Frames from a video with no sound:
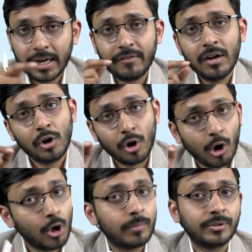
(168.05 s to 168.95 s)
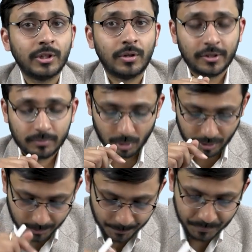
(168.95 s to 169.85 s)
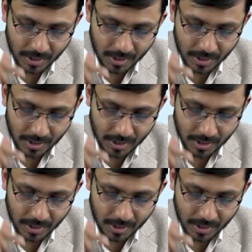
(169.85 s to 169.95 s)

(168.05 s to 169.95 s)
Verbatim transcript: it will not obscure its border.